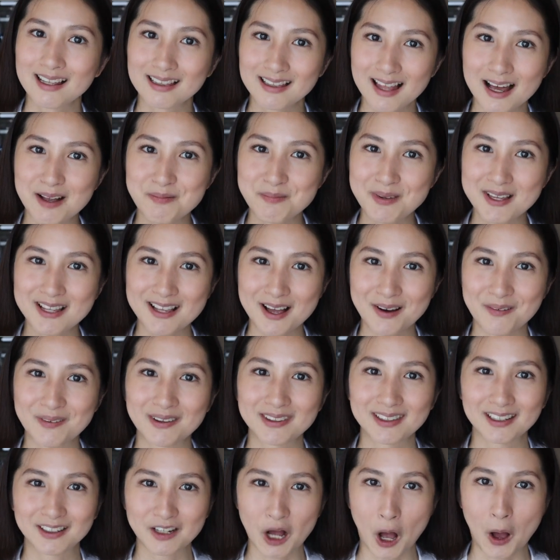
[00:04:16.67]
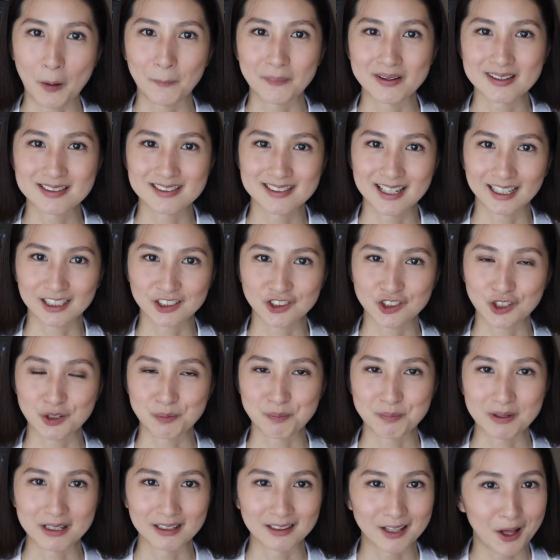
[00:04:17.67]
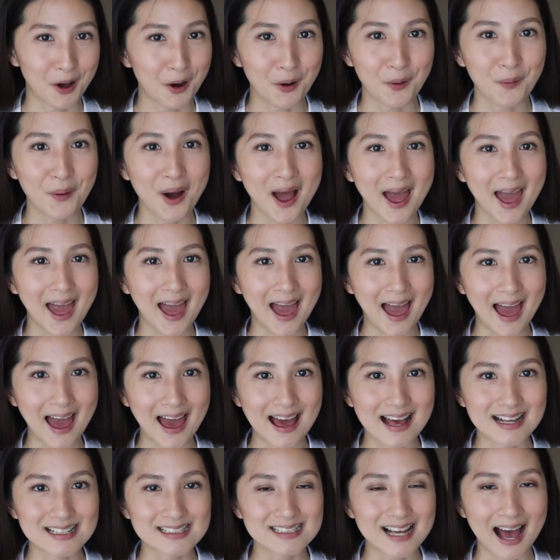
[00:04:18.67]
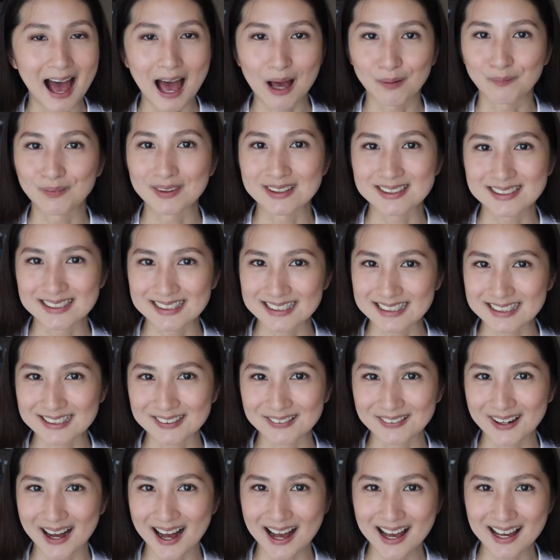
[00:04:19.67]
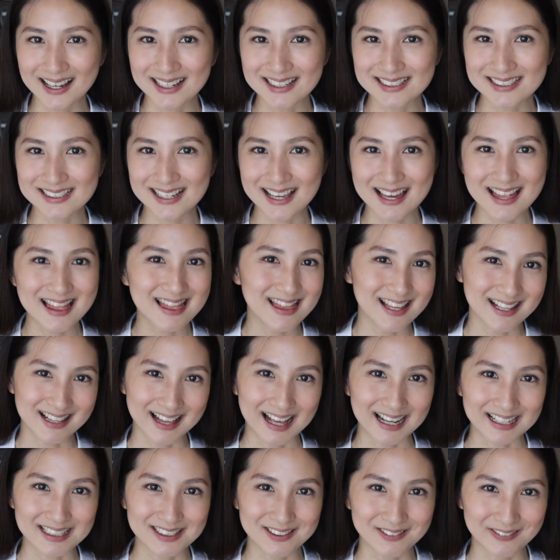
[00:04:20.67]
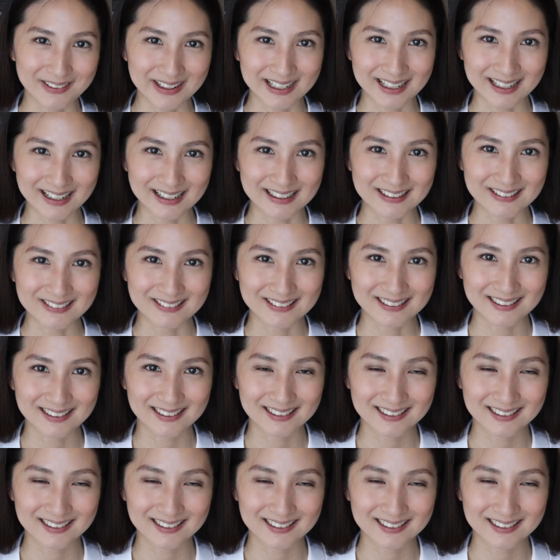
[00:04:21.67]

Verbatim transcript: Let me know in the comment section below and I will see you guys in the next video.